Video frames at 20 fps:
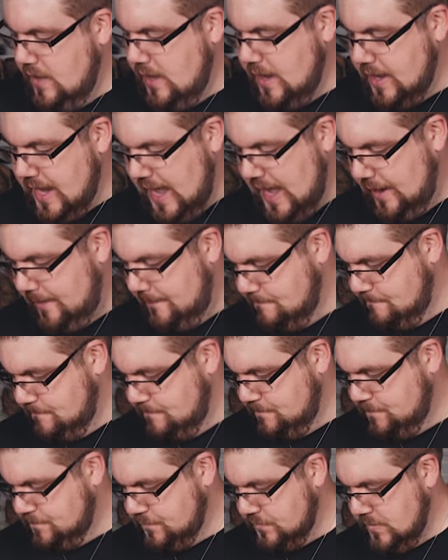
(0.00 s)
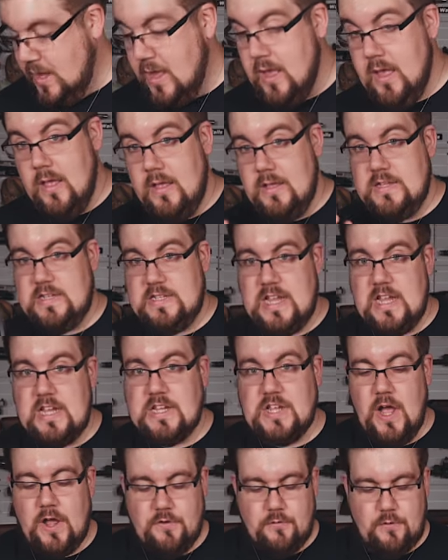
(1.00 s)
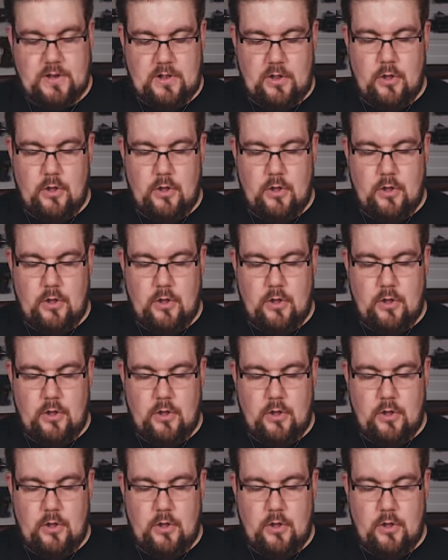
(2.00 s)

Again, 600